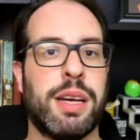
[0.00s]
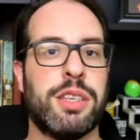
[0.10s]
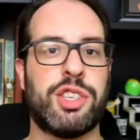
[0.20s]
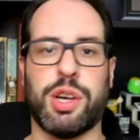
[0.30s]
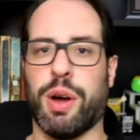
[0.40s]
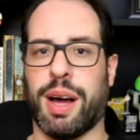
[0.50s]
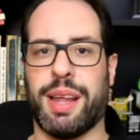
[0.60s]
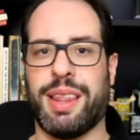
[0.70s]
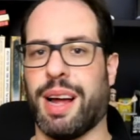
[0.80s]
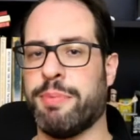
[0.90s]
So
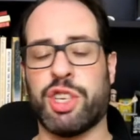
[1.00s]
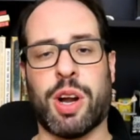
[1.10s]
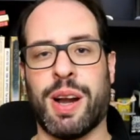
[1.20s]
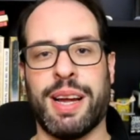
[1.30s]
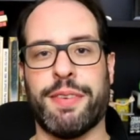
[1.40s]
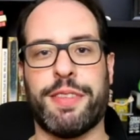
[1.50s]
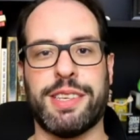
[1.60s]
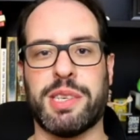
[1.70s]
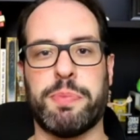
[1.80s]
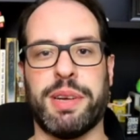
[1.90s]
I'm sorry if
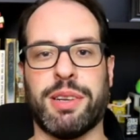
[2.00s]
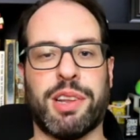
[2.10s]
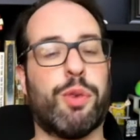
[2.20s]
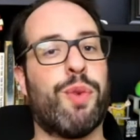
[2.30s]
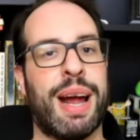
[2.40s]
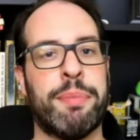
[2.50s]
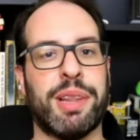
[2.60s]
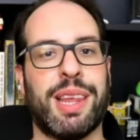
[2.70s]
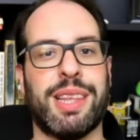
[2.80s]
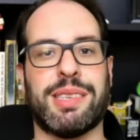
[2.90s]
this has been a little rambly.